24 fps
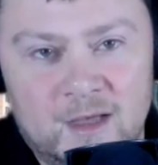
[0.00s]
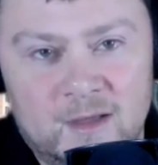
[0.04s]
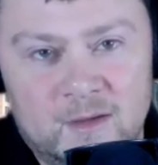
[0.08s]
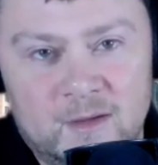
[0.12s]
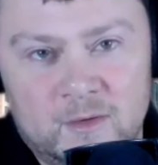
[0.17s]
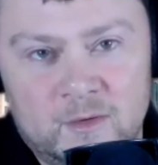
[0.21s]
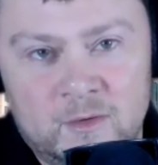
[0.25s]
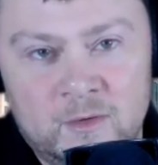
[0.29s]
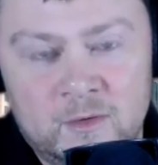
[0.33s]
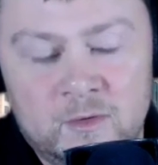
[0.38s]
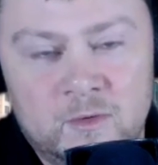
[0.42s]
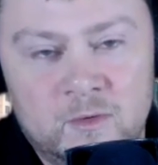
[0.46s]

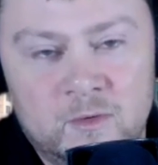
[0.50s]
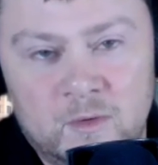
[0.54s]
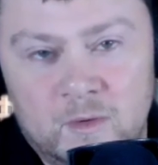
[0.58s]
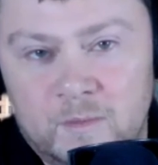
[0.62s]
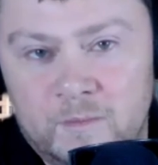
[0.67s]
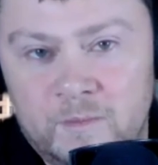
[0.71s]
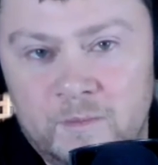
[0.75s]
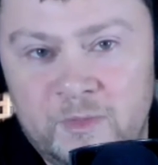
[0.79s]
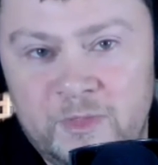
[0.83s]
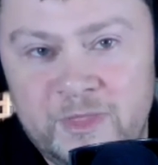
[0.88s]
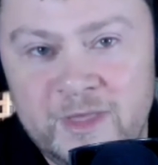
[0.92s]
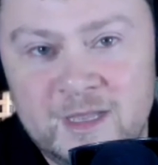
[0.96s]
who
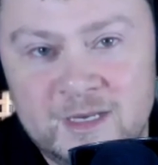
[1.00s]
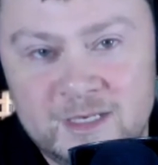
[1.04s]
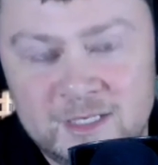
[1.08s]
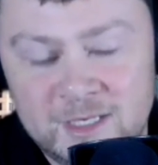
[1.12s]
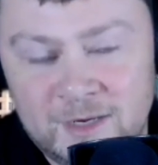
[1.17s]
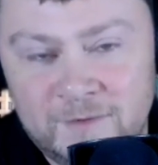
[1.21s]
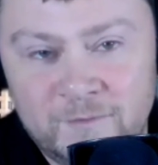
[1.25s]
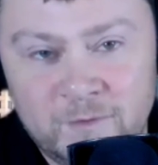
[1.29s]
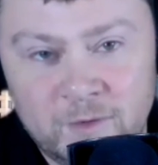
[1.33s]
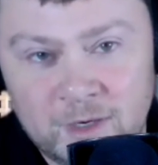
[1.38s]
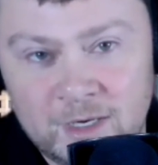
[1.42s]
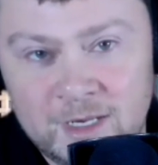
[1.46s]
think
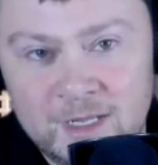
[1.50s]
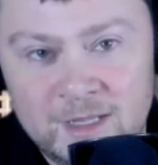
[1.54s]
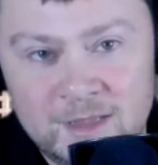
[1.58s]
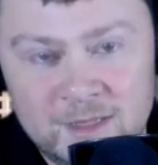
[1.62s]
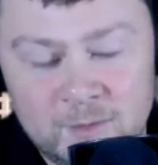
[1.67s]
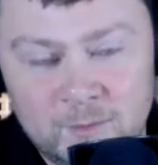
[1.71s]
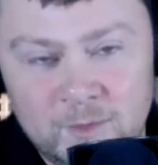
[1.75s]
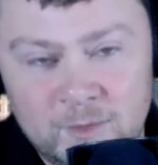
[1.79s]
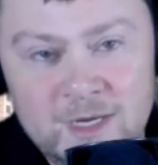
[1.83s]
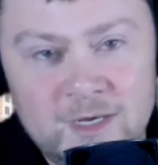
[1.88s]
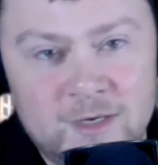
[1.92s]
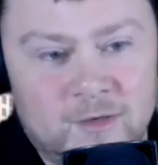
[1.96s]
differently than
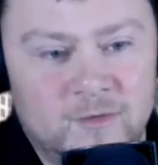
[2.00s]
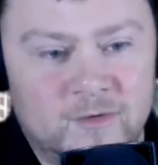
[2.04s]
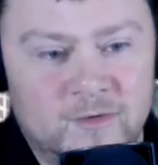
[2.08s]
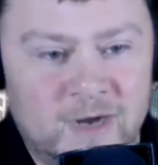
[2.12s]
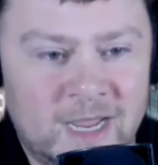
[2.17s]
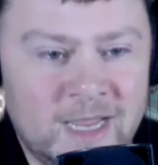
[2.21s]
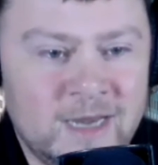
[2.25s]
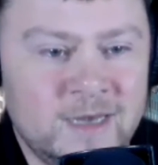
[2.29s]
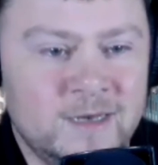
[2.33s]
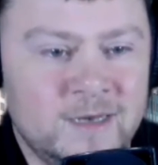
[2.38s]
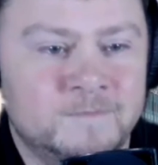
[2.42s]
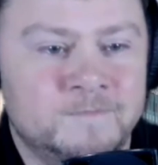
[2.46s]
we do,
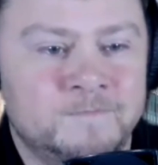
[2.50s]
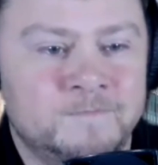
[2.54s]
right?